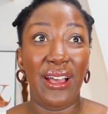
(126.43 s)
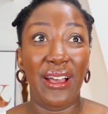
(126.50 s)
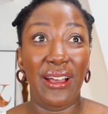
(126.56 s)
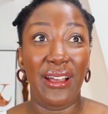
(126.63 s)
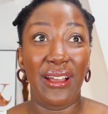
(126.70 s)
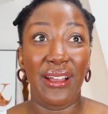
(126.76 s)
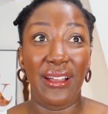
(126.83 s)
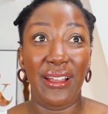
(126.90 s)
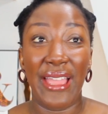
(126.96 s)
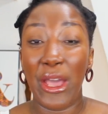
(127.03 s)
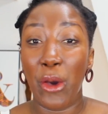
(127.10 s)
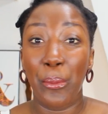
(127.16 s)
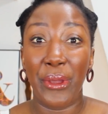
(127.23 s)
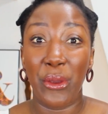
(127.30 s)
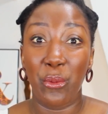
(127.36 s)

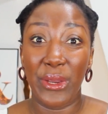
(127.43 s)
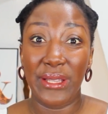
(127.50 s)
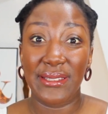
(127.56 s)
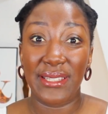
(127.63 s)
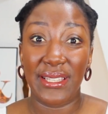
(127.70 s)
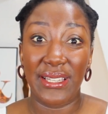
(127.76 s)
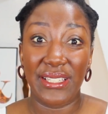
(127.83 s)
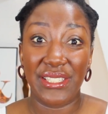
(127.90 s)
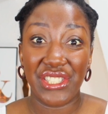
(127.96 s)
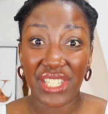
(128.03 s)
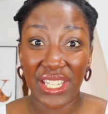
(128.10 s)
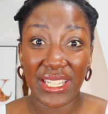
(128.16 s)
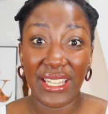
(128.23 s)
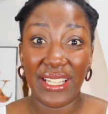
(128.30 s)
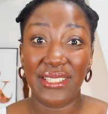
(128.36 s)
helping with
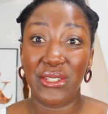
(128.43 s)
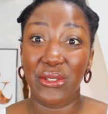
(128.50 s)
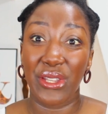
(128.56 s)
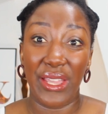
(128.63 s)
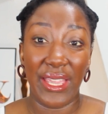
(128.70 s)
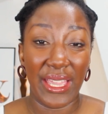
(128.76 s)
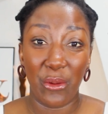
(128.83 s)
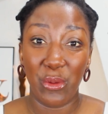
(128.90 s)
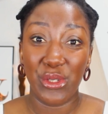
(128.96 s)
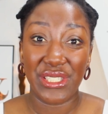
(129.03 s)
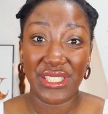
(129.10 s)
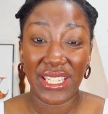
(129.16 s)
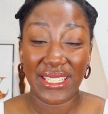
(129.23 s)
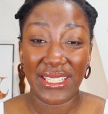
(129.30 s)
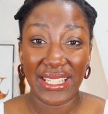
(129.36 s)
shedding, so your hair will
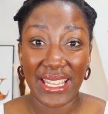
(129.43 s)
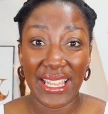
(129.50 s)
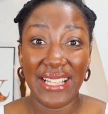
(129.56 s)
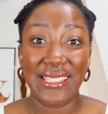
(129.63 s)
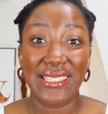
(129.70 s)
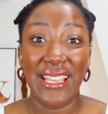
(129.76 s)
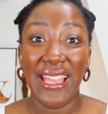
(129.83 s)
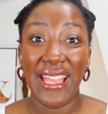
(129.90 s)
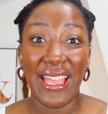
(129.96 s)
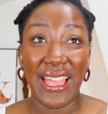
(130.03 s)
shed less.